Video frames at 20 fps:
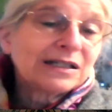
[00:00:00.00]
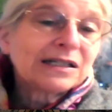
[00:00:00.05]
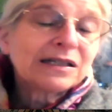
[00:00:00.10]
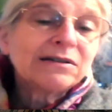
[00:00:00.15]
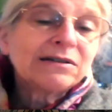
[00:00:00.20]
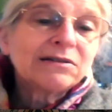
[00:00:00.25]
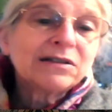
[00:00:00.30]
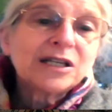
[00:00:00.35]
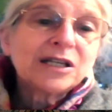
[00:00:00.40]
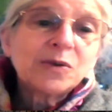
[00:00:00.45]

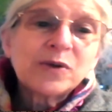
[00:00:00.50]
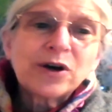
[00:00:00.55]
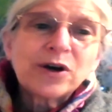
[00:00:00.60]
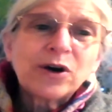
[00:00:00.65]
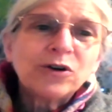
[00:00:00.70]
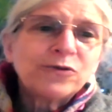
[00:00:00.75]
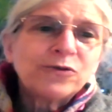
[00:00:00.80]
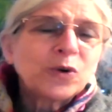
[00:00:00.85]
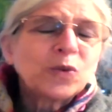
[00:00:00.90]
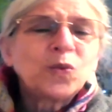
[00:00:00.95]
clearly with
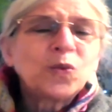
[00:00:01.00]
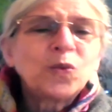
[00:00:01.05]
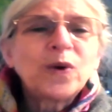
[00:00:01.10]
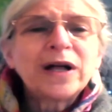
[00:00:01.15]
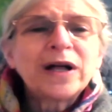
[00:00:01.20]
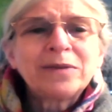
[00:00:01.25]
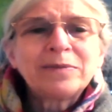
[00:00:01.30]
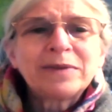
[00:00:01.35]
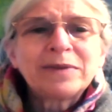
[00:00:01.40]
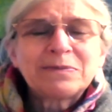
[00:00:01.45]

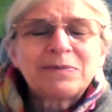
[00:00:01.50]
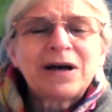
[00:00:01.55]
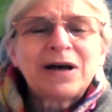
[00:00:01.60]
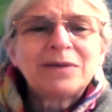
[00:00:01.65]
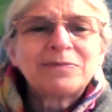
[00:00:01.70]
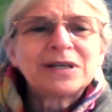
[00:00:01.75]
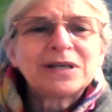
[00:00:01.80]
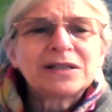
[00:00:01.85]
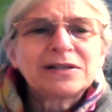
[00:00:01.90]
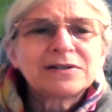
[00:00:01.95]
overwhelming
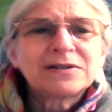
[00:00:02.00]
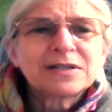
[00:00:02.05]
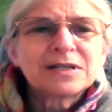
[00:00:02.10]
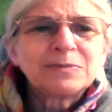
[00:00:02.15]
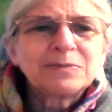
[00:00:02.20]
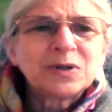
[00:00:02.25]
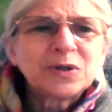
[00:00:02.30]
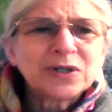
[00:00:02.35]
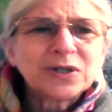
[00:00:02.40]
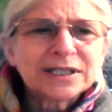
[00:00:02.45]
popular
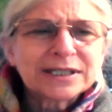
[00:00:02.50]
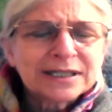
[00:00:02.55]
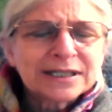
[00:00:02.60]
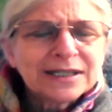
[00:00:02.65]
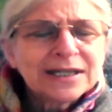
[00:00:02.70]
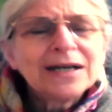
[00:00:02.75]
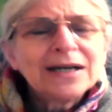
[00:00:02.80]
support.